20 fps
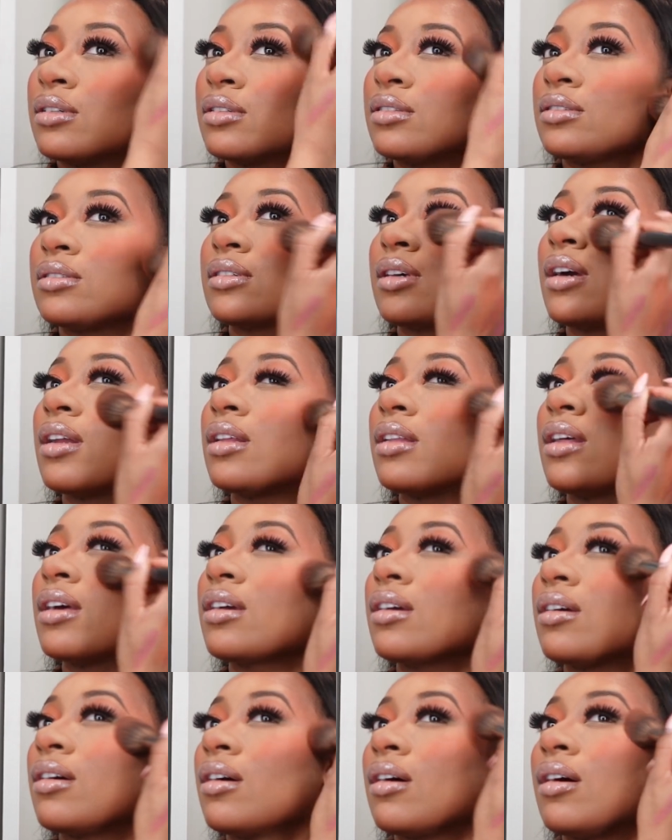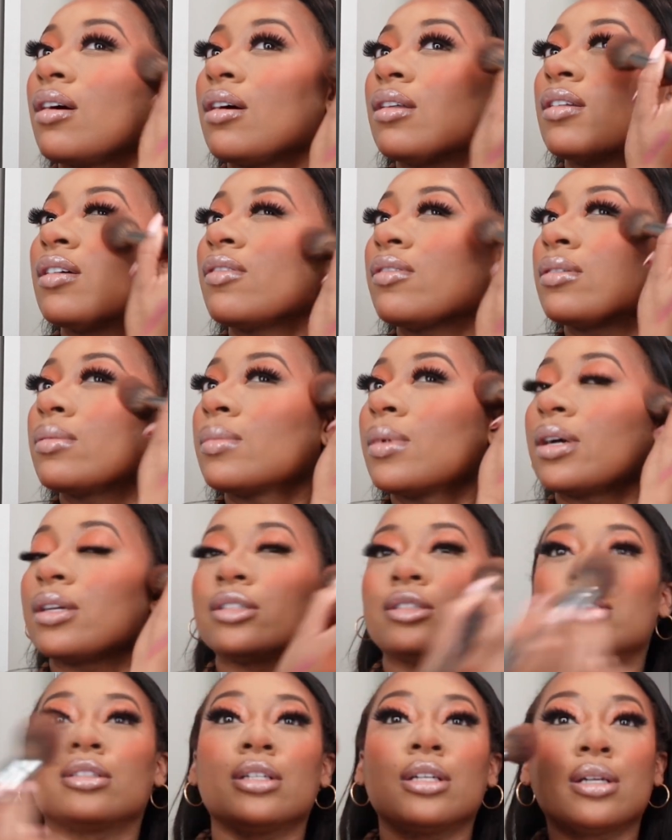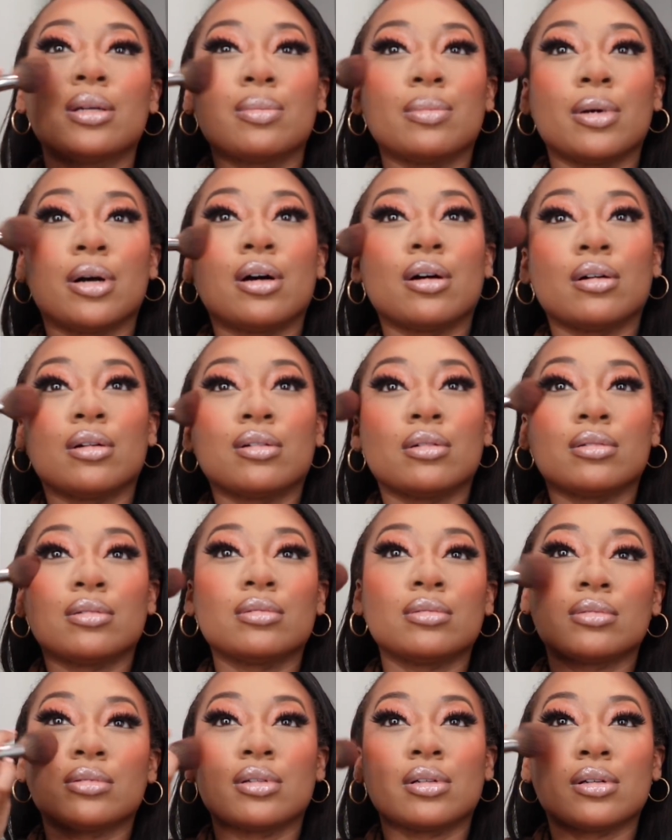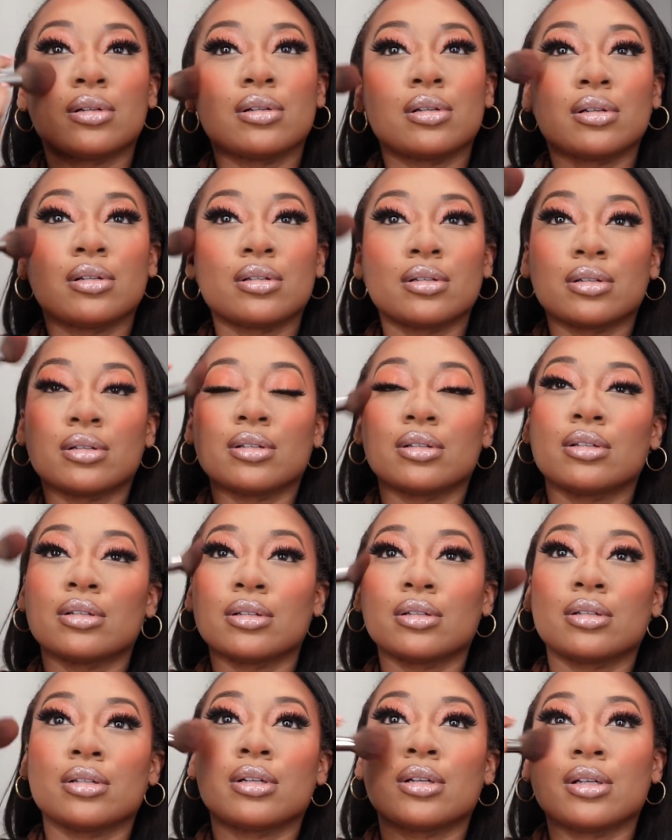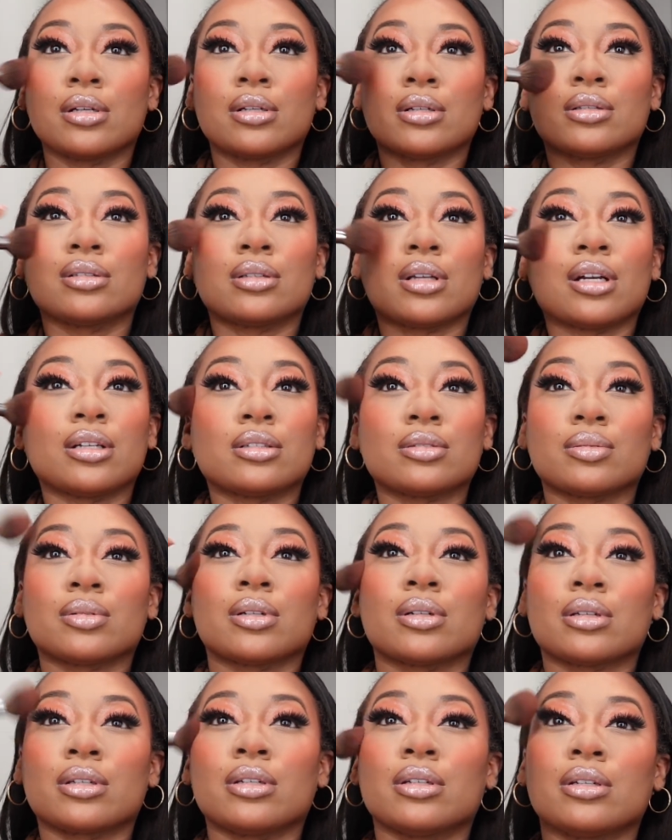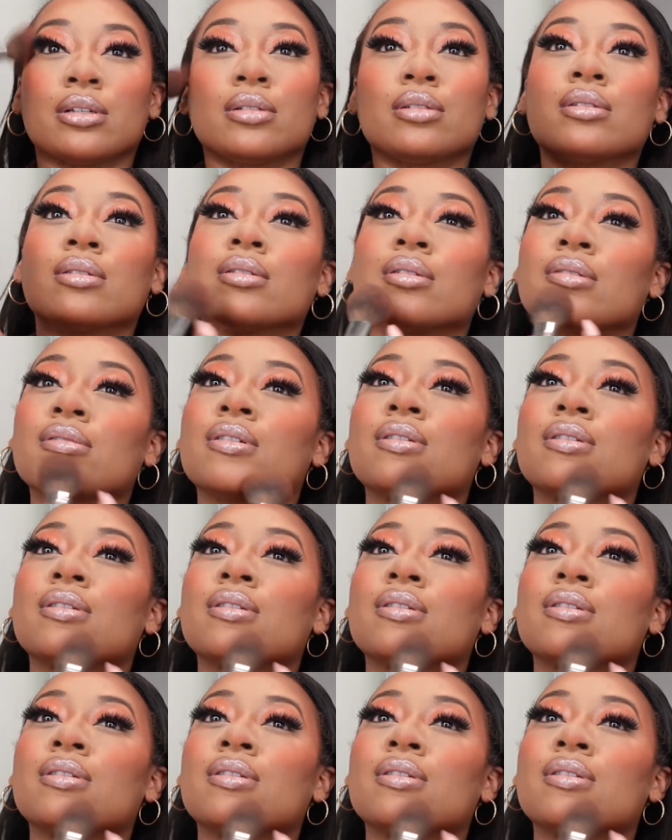Just kind of like all over my cheekbone. That's real cute.